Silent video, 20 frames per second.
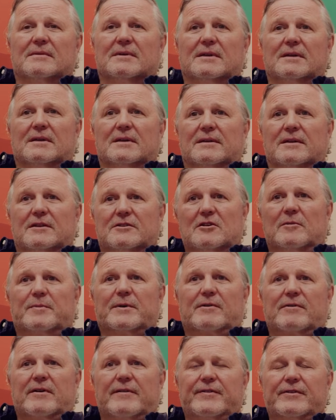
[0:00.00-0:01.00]
Their
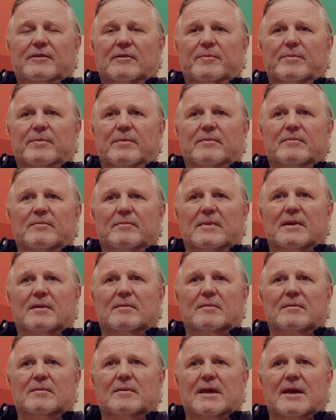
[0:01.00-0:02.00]
topographical
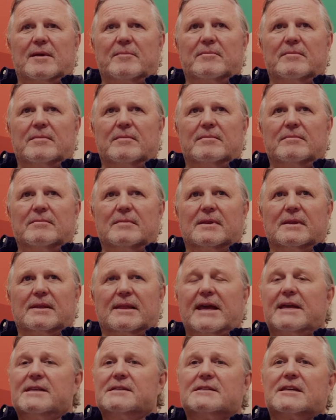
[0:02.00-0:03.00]

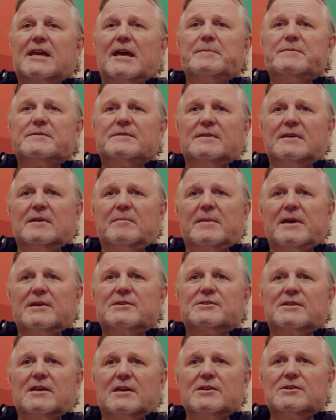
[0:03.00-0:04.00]
landscapes of the
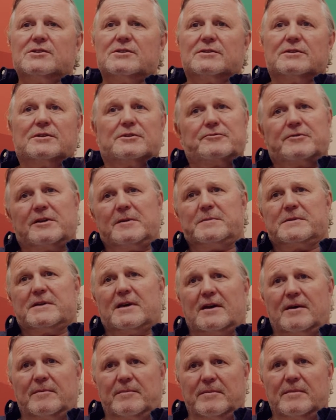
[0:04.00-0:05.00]
imagination, the
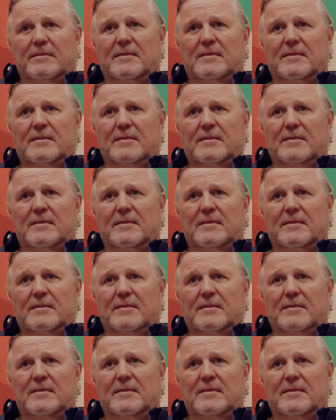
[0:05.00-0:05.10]
dreamtime,